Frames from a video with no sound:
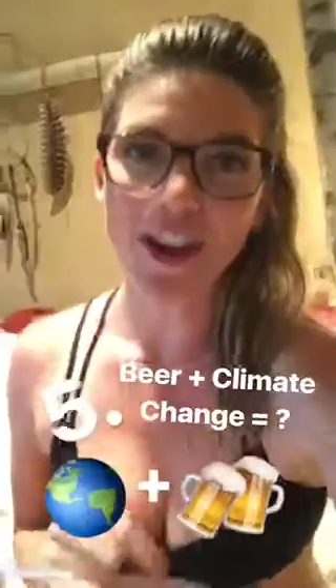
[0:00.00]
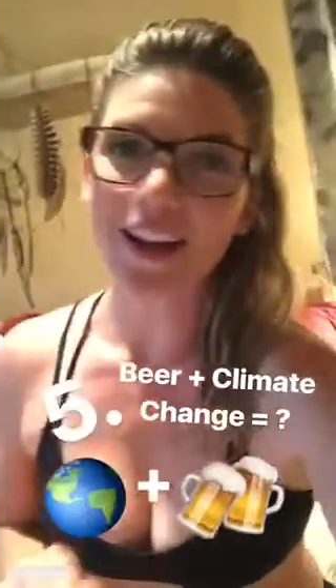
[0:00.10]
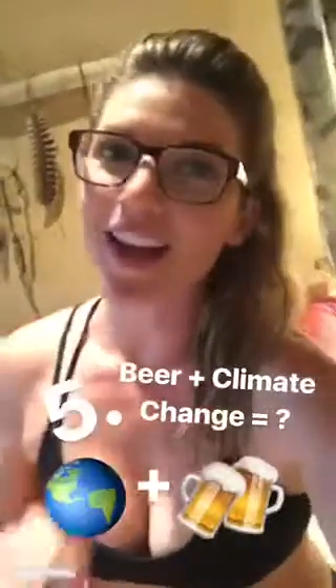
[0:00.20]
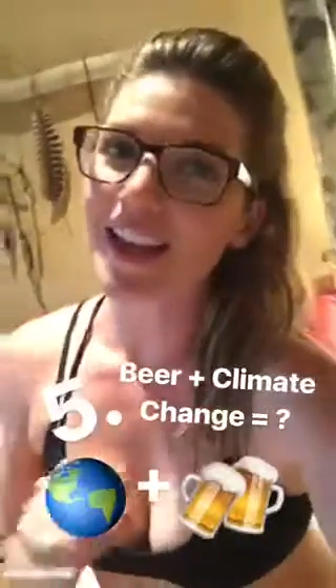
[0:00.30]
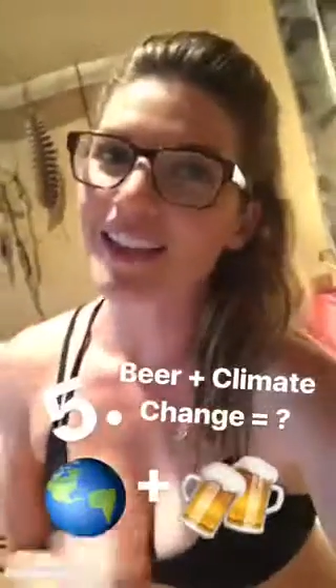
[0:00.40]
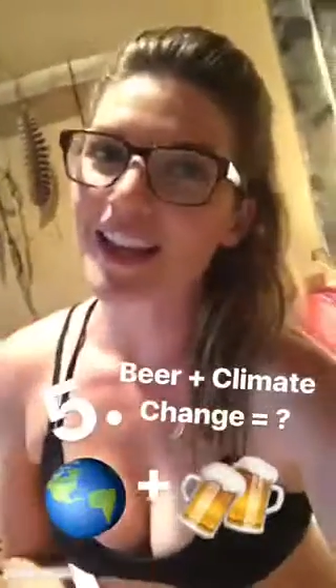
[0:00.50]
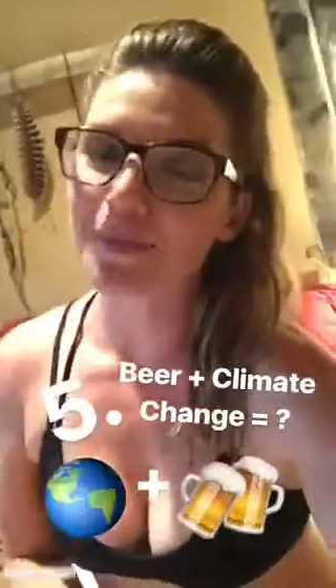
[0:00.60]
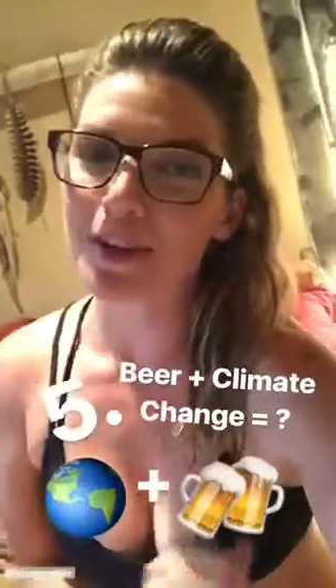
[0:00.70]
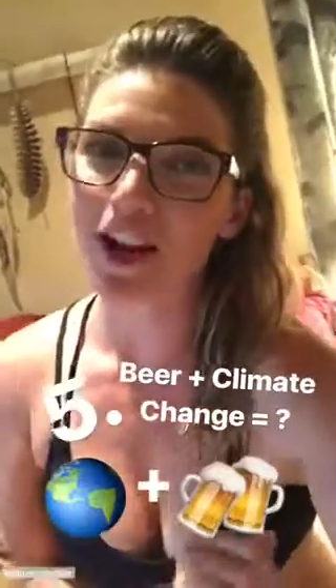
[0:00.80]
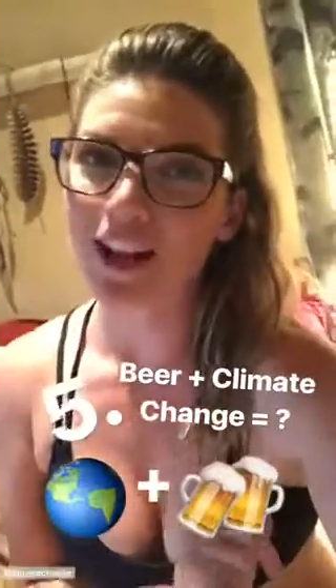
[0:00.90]
All right, and
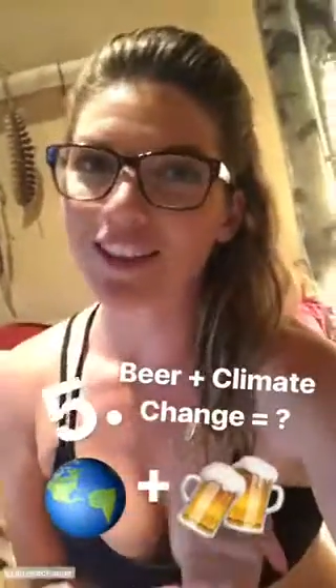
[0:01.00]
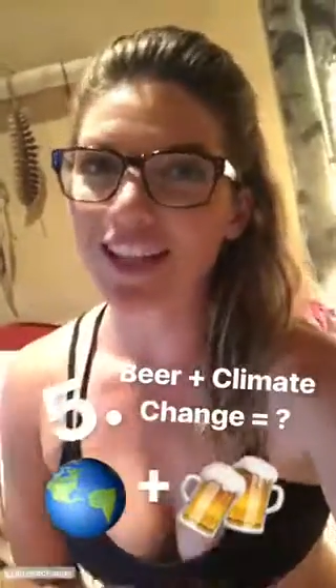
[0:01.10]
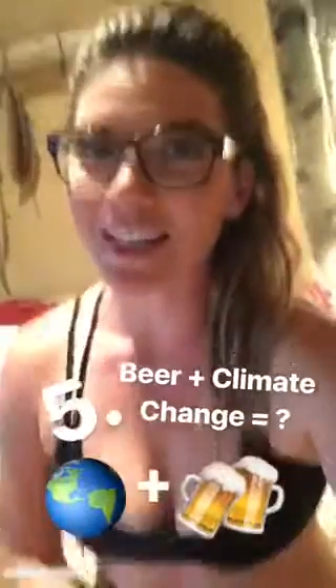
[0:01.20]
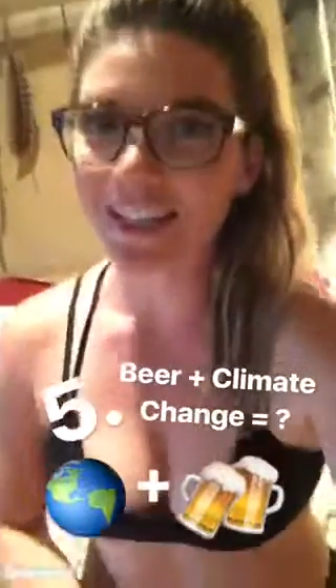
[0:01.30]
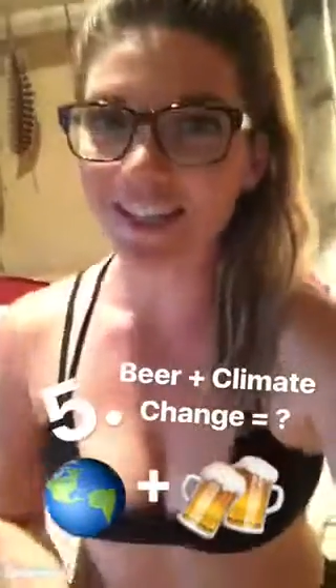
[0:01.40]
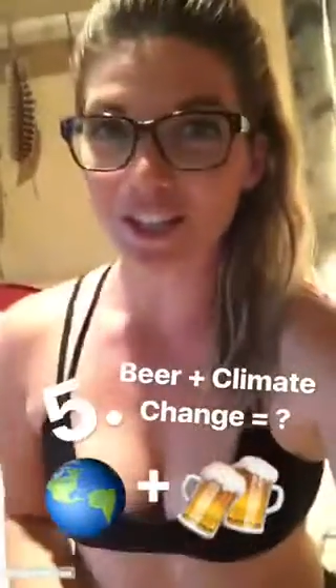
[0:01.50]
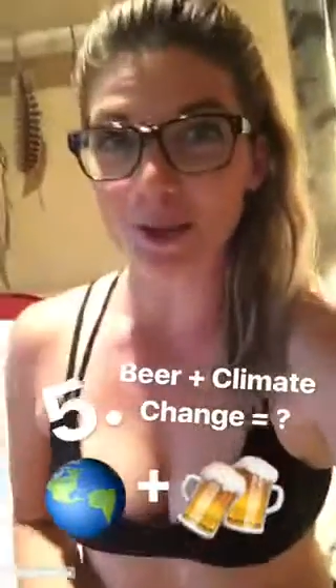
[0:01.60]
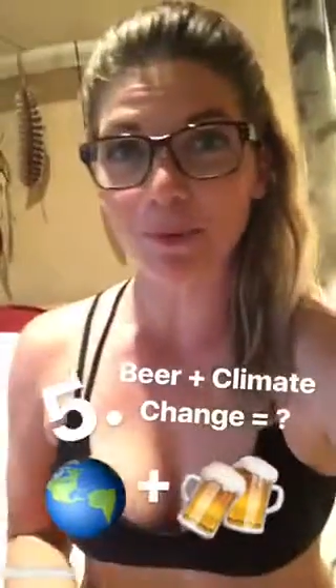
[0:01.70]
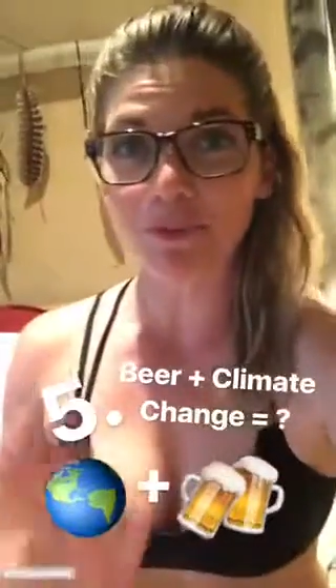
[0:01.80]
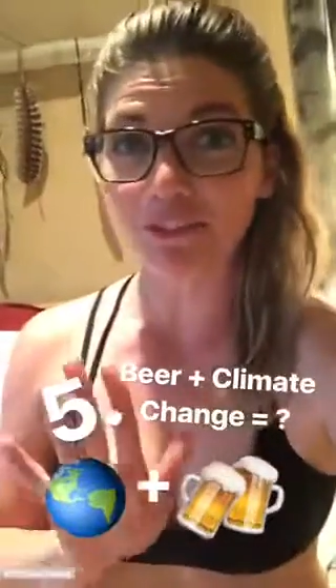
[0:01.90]
last but not least,
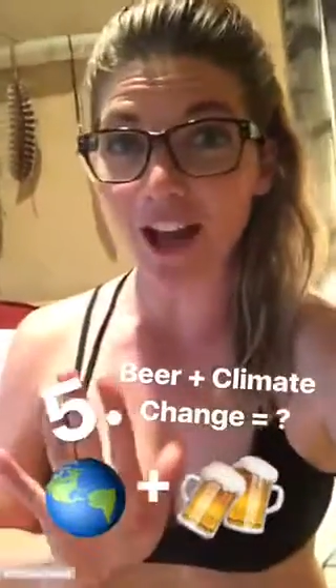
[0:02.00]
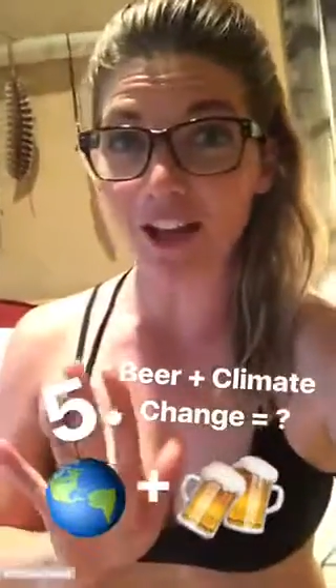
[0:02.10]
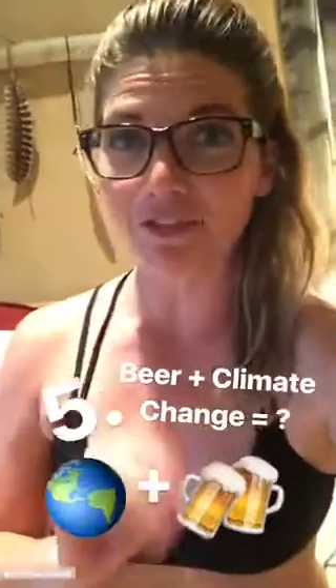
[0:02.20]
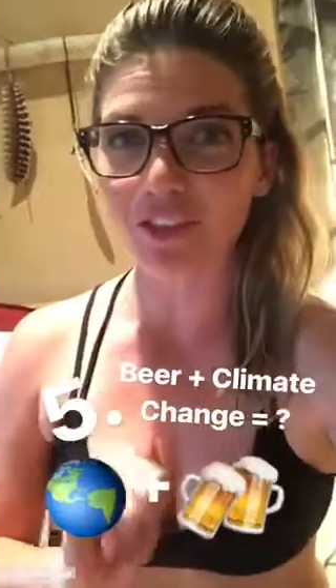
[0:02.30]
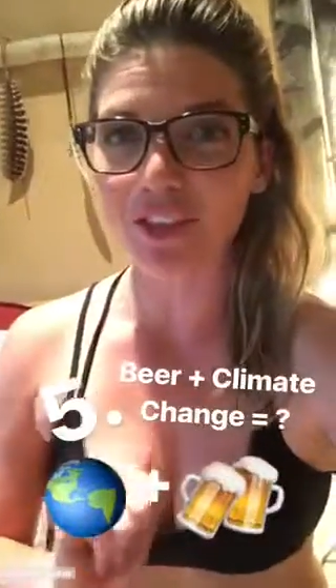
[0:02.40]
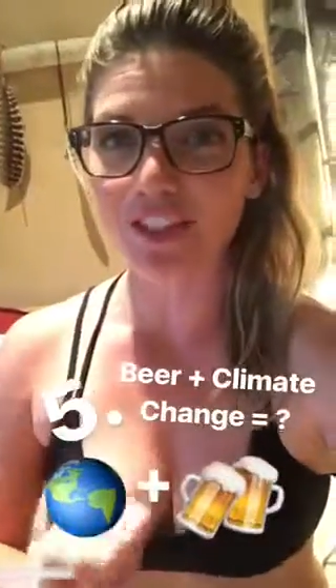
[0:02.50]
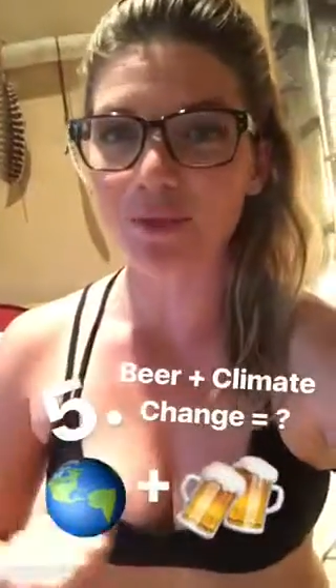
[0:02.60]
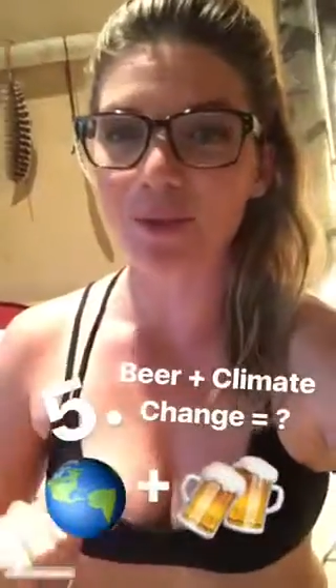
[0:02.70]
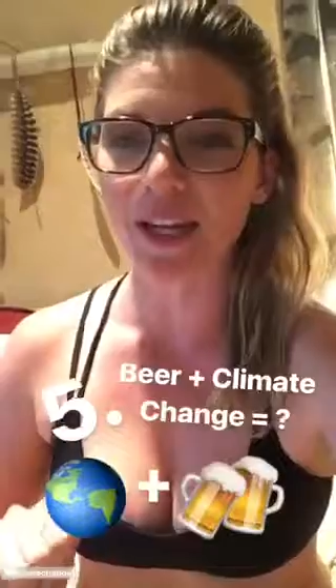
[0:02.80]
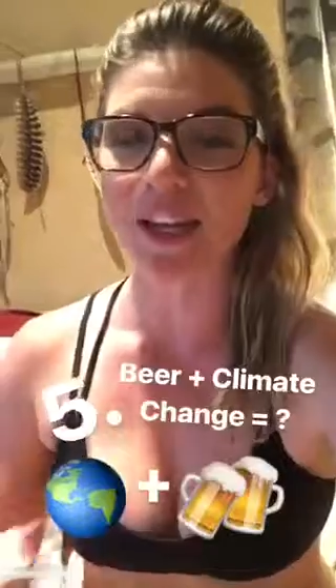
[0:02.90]
number five for
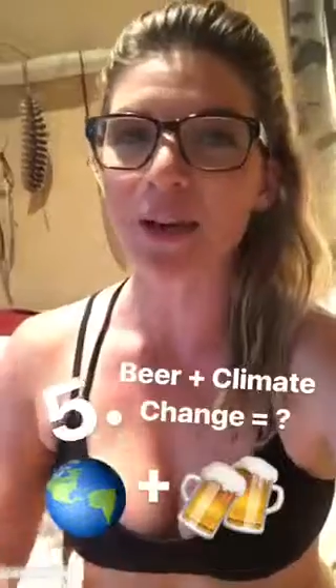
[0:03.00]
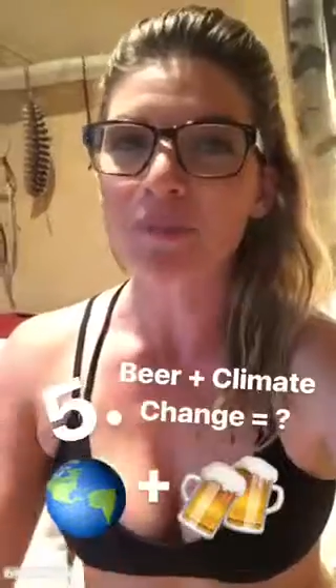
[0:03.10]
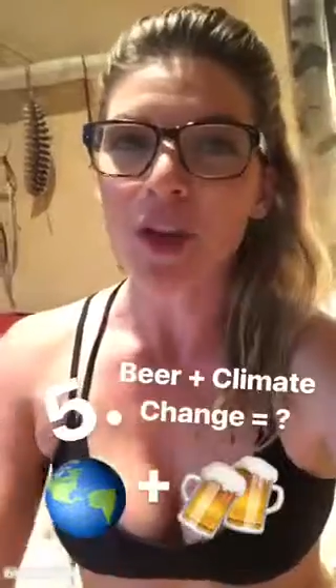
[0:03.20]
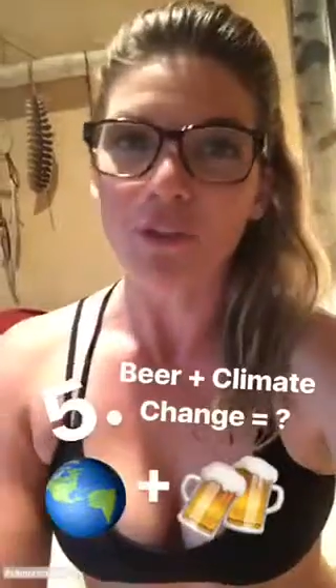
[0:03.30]
this week.